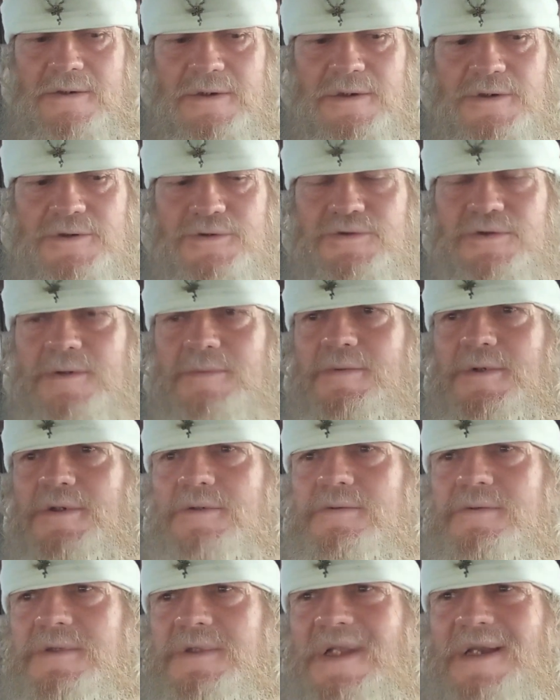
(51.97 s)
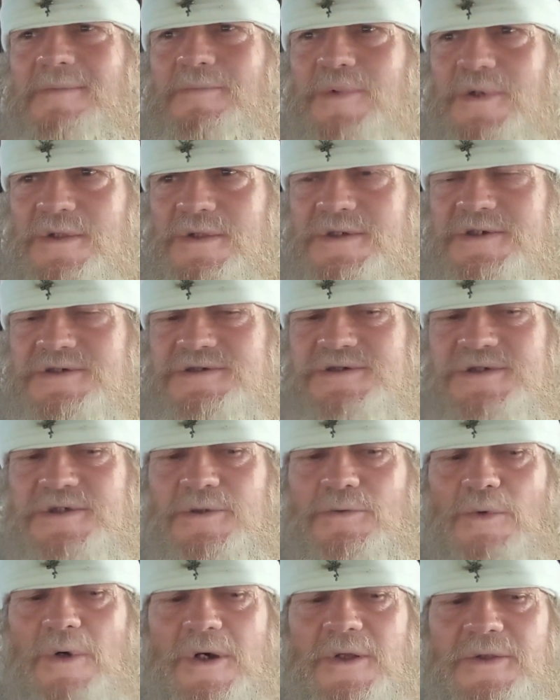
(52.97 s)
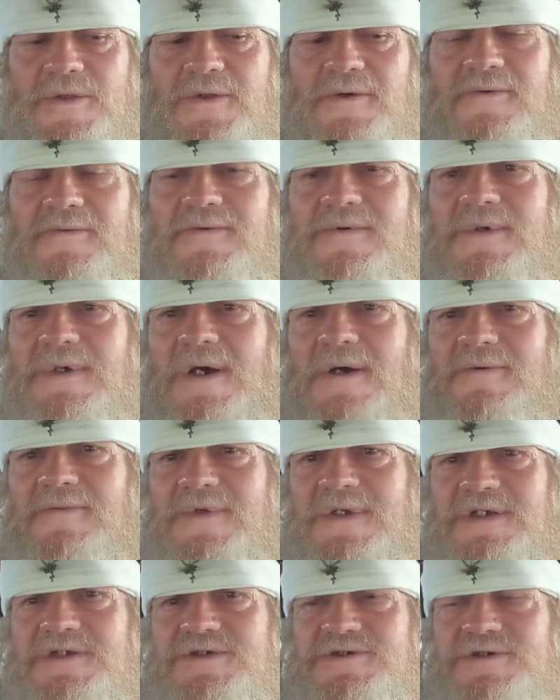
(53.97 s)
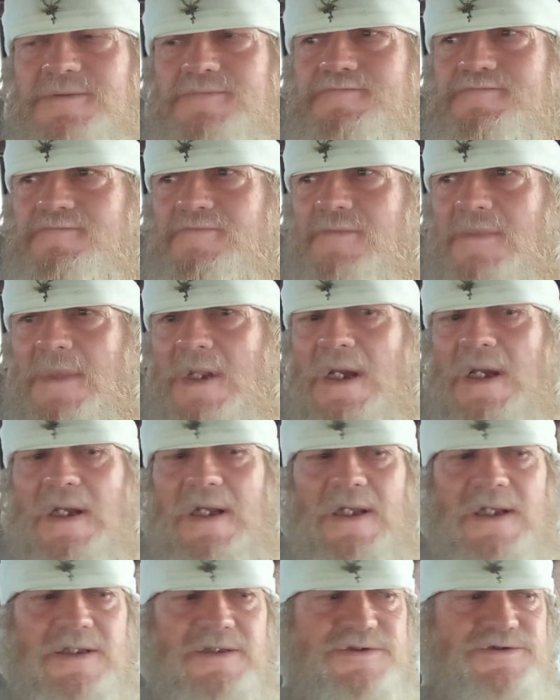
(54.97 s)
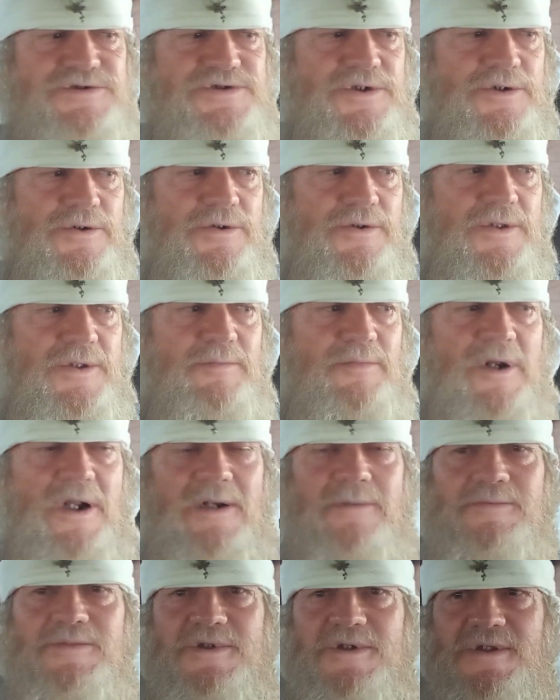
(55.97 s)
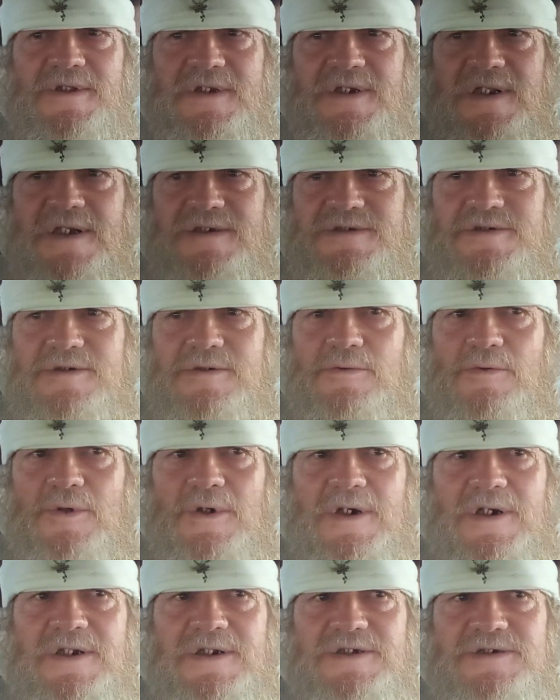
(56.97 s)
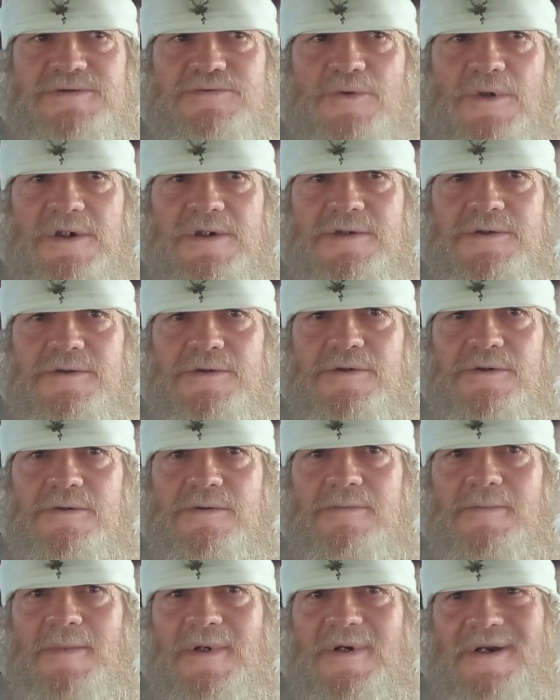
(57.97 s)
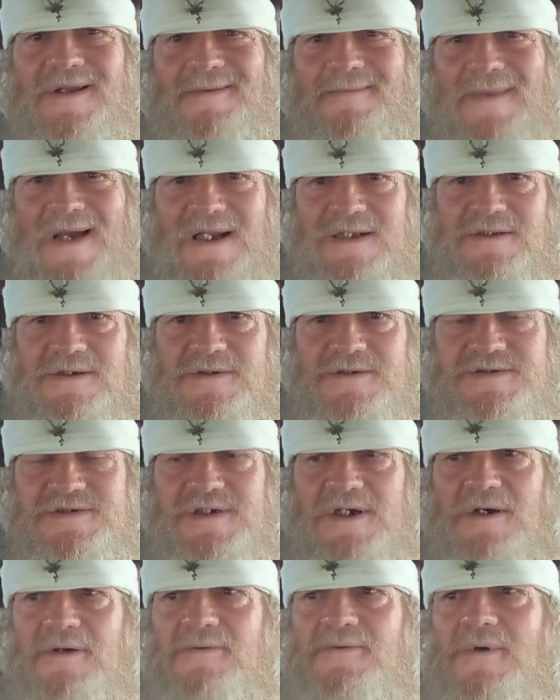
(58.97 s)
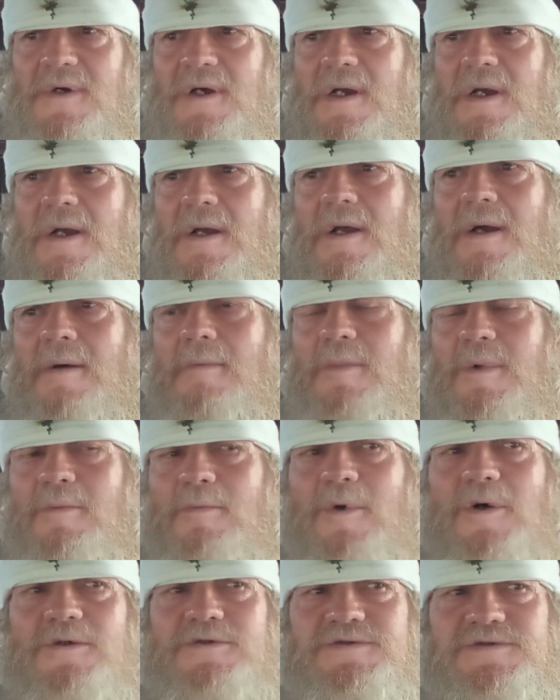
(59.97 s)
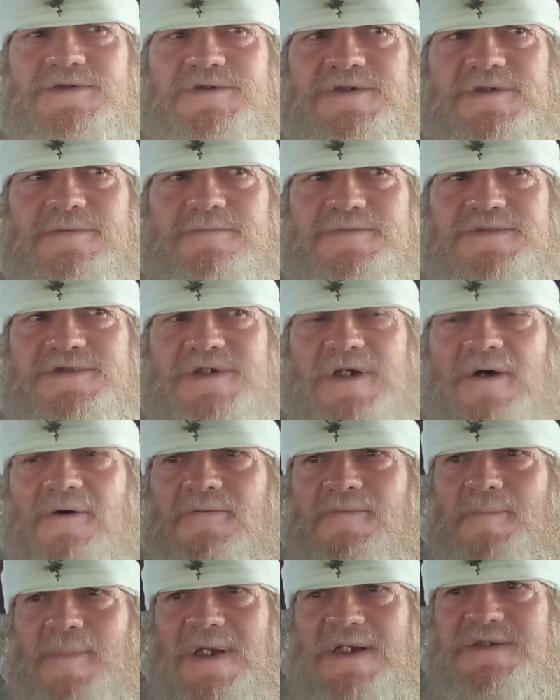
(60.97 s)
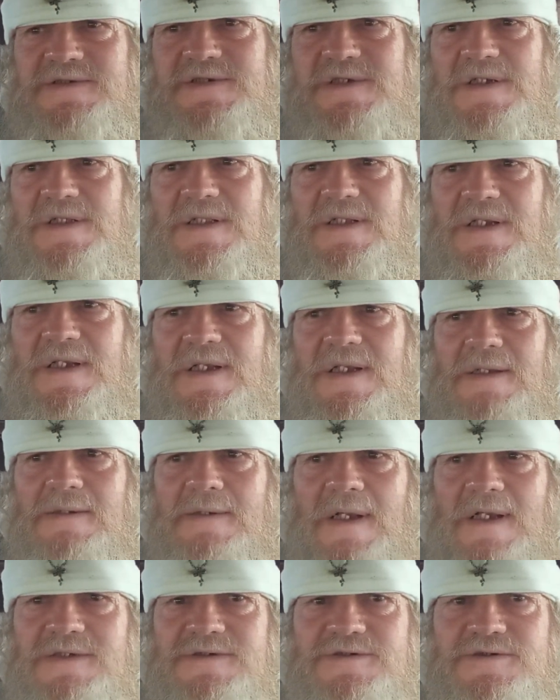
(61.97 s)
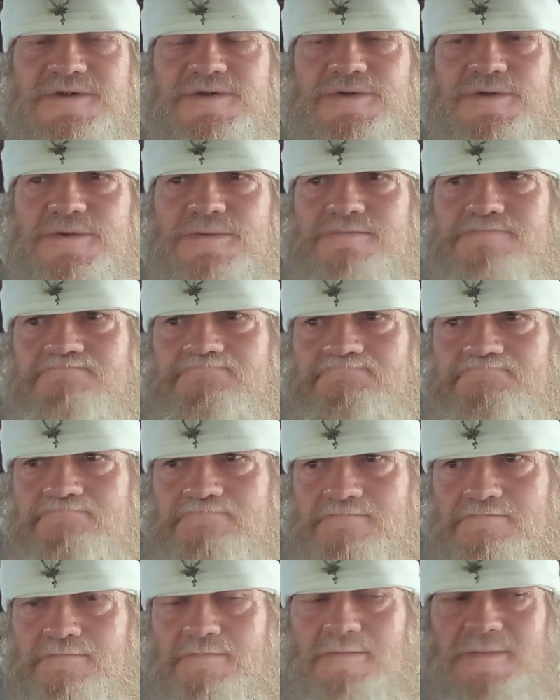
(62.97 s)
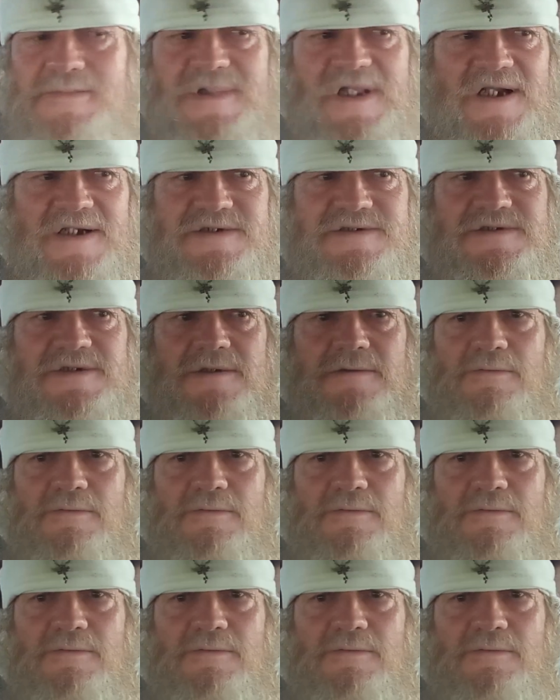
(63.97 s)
contribute. They pillaged the wealth of Egypt. And so he brought them to the desert where he just wanted to marry him back to himself. But Moses himself, basically, as the text